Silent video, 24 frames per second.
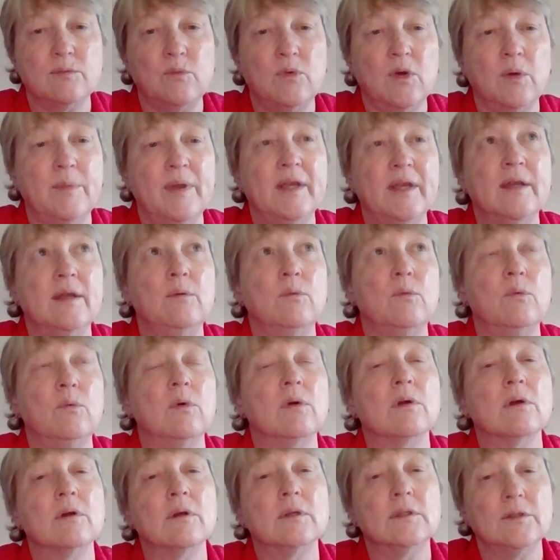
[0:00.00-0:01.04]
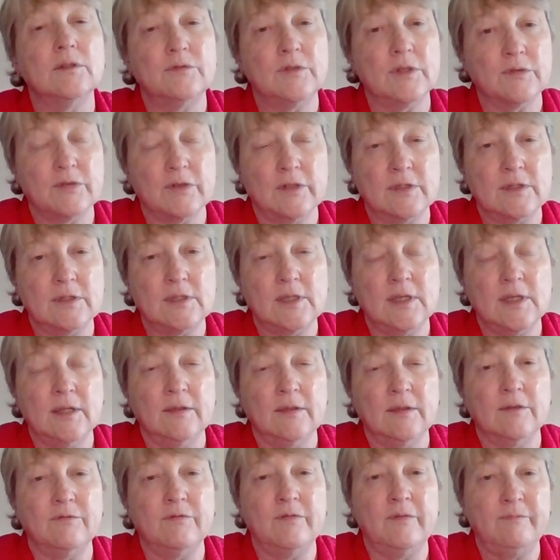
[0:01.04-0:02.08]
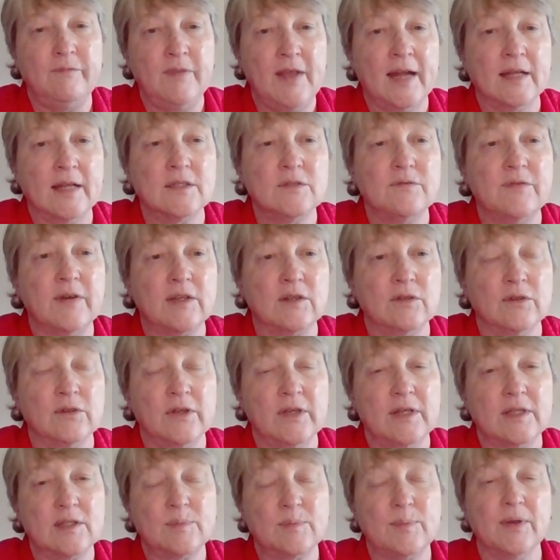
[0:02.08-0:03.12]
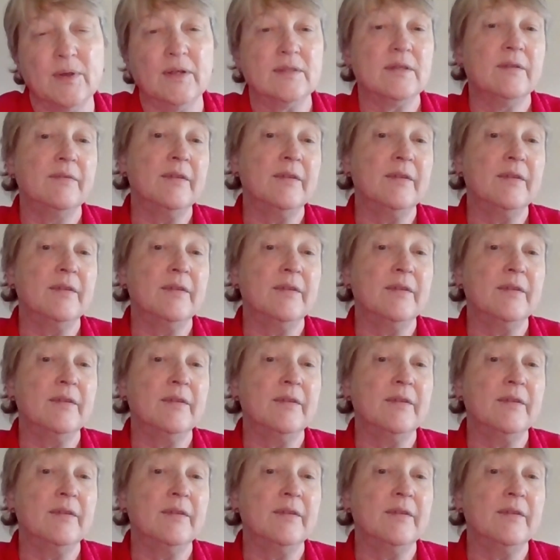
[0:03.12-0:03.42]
will make a world of difference in the cat's veterinary experience.